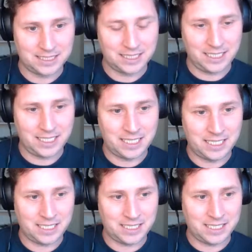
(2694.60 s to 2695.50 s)

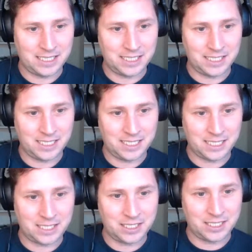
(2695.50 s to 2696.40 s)
This is
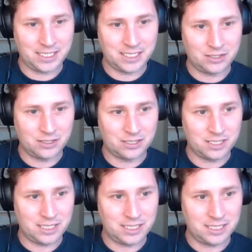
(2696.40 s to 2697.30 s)
actually, I don't.
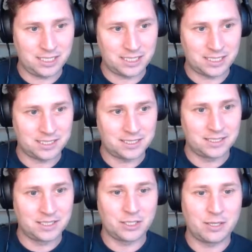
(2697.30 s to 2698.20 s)

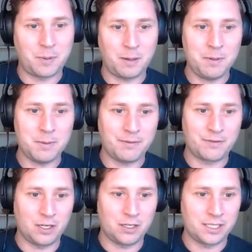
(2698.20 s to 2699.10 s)
So the problem that we've
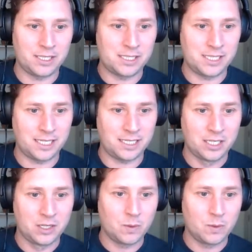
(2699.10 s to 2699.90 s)
got is that we